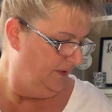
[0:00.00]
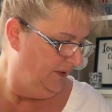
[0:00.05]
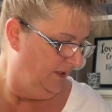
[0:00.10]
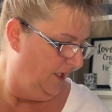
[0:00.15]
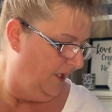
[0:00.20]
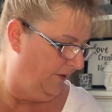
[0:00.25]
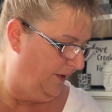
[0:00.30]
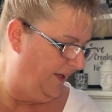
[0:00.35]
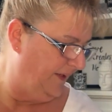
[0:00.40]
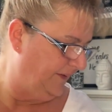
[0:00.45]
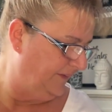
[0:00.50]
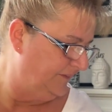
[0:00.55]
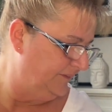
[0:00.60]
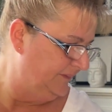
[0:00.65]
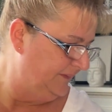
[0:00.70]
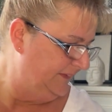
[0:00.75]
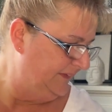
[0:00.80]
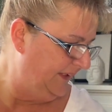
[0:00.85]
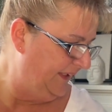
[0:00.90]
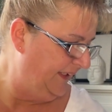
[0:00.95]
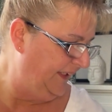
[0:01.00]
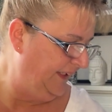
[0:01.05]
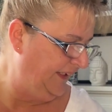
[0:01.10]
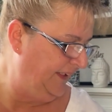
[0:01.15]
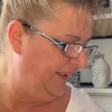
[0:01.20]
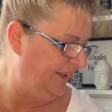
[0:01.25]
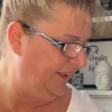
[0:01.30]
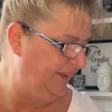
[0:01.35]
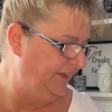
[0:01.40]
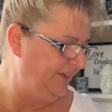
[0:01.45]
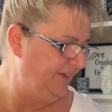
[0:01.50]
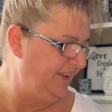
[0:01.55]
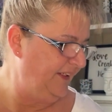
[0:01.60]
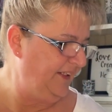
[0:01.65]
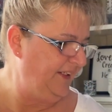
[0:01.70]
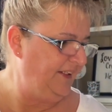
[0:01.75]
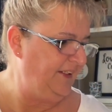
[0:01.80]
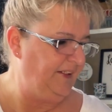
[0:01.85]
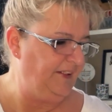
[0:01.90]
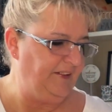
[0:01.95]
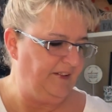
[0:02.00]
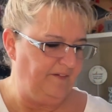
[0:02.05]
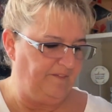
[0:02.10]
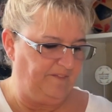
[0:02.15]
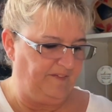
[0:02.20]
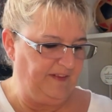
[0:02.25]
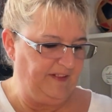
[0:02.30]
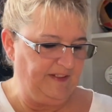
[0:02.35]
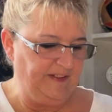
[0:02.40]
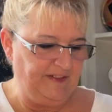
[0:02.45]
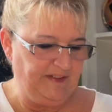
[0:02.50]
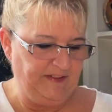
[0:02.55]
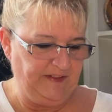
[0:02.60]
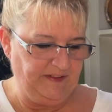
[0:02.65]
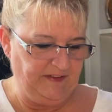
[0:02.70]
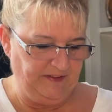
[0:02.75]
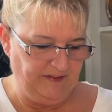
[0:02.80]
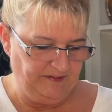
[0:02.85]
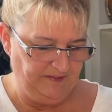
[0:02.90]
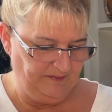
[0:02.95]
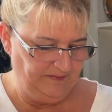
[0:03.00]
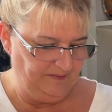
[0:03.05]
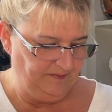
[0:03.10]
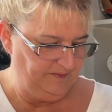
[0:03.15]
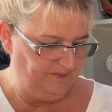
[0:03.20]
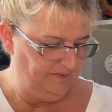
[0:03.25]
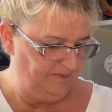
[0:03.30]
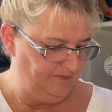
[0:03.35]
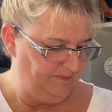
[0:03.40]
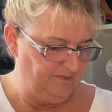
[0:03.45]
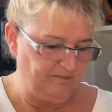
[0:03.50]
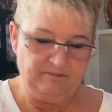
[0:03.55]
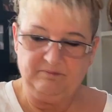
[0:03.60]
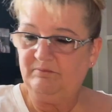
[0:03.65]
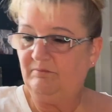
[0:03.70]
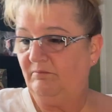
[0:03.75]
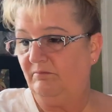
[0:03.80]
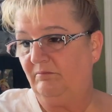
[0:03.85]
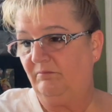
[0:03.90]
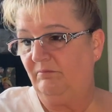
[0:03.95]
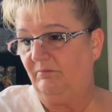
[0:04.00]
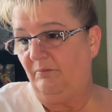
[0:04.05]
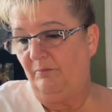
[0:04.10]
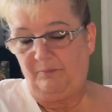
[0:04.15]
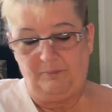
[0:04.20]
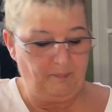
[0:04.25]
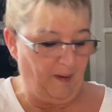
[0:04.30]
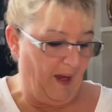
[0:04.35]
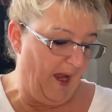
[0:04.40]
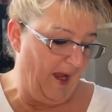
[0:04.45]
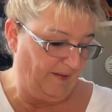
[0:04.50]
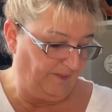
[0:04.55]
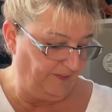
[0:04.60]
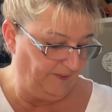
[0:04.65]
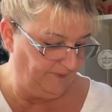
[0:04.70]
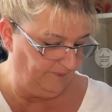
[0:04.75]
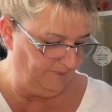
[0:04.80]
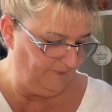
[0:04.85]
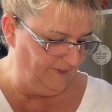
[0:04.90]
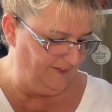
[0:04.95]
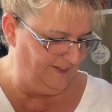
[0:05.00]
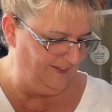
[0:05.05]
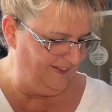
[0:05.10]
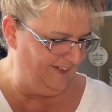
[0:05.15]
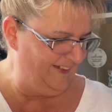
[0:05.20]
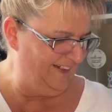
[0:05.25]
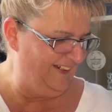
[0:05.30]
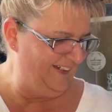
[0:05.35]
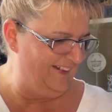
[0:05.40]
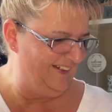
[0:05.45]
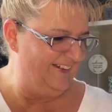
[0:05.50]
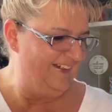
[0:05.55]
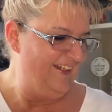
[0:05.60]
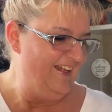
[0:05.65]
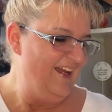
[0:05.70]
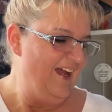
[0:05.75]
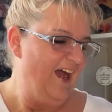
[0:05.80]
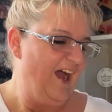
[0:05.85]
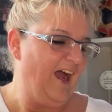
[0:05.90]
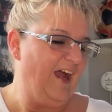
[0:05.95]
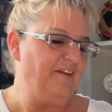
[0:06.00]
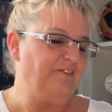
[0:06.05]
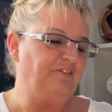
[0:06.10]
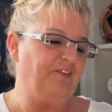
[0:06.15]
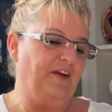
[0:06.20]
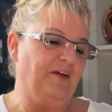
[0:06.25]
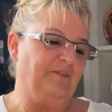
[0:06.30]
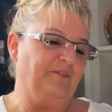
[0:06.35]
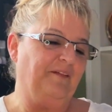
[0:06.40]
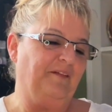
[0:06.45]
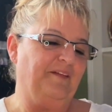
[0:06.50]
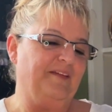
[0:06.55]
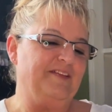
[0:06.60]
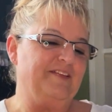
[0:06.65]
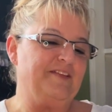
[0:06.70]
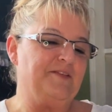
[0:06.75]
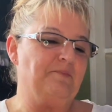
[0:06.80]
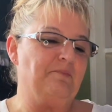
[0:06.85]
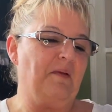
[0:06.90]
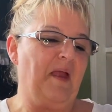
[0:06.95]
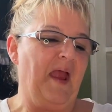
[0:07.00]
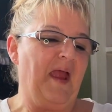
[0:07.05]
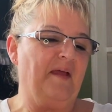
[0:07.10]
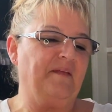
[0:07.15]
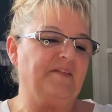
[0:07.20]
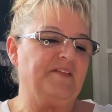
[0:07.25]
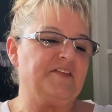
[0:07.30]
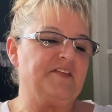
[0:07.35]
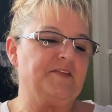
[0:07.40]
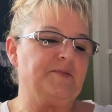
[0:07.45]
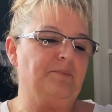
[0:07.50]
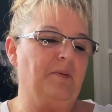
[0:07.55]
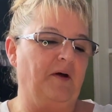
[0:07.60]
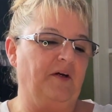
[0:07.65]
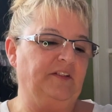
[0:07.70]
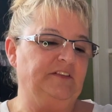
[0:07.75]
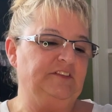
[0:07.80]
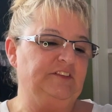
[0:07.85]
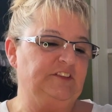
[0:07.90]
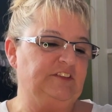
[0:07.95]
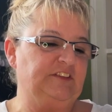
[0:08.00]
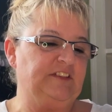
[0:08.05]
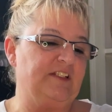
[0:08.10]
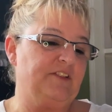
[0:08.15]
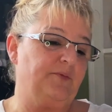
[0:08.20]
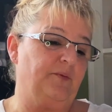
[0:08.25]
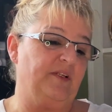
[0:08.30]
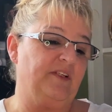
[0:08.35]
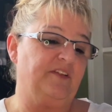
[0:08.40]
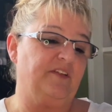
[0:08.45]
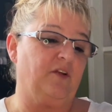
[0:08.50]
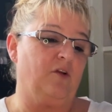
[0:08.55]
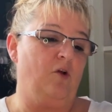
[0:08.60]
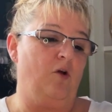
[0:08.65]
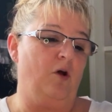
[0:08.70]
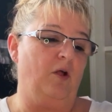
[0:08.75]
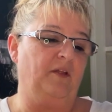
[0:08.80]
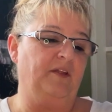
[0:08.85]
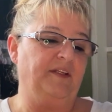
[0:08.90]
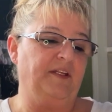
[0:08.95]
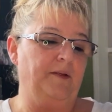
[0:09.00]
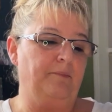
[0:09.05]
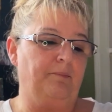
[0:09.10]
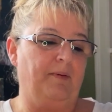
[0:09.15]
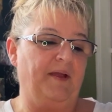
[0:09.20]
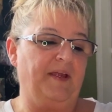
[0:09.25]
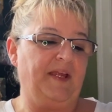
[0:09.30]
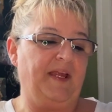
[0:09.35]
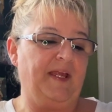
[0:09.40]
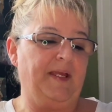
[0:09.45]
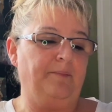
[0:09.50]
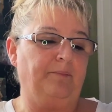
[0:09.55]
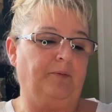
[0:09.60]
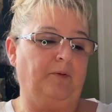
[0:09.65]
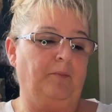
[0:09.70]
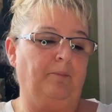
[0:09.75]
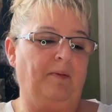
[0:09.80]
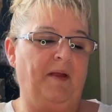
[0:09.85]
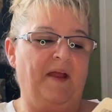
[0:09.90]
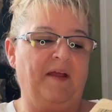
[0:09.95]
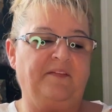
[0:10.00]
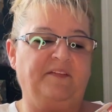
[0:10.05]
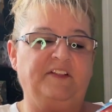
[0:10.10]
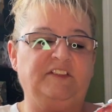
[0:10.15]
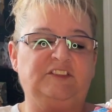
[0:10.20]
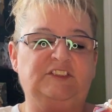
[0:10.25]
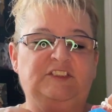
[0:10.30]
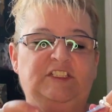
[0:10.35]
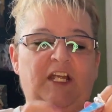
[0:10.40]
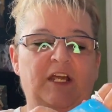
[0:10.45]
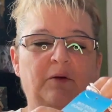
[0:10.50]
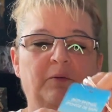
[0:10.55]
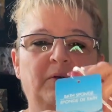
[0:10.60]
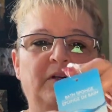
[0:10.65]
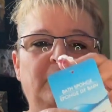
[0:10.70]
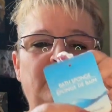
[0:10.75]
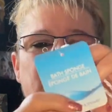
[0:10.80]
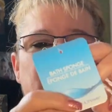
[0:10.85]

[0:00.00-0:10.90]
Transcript: Okay, and in the bath, I found this bath sponge. That's what they're calling it, by April Bath and Shower.